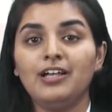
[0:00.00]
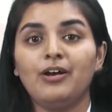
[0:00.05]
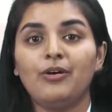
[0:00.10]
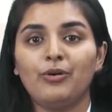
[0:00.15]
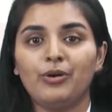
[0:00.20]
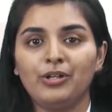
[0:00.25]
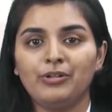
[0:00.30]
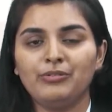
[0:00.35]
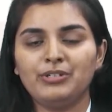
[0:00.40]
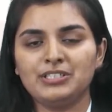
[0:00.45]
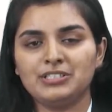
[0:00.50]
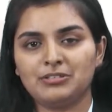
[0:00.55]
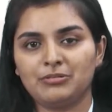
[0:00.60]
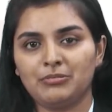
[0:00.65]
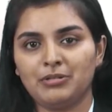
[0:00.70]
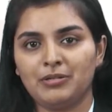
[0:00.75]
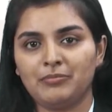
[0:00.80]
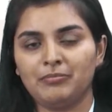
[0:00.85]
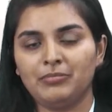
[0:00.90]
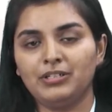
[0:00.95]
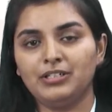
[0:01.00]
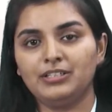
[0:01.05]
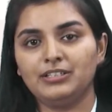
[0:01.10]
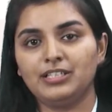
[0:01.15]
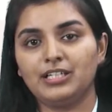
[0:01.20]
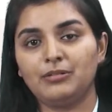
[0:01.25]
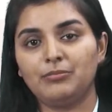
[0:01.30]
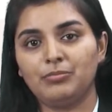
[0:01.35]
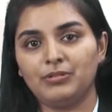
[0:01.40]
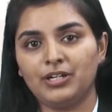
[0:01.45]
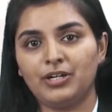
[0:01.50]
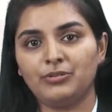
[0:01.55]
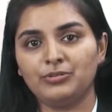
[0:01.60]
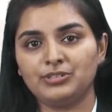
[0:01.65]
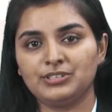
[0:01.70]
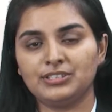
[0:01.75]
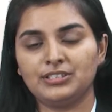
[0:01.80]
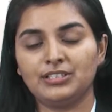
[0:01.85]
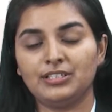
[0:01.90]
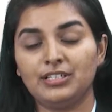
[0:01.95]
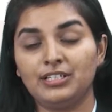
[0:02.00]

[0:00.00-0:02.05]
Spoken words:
always remember that browser